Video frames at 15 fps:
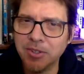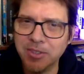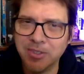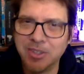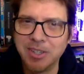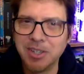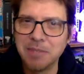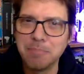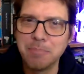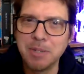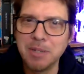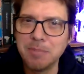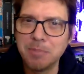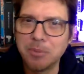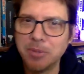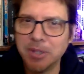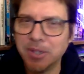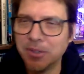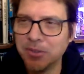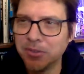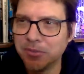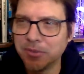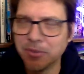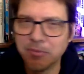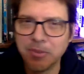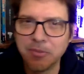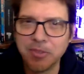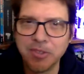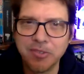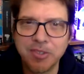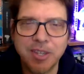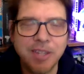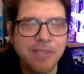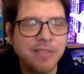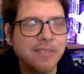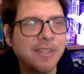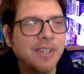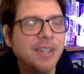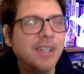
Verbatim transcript: you could get bean burritos for 50 cents.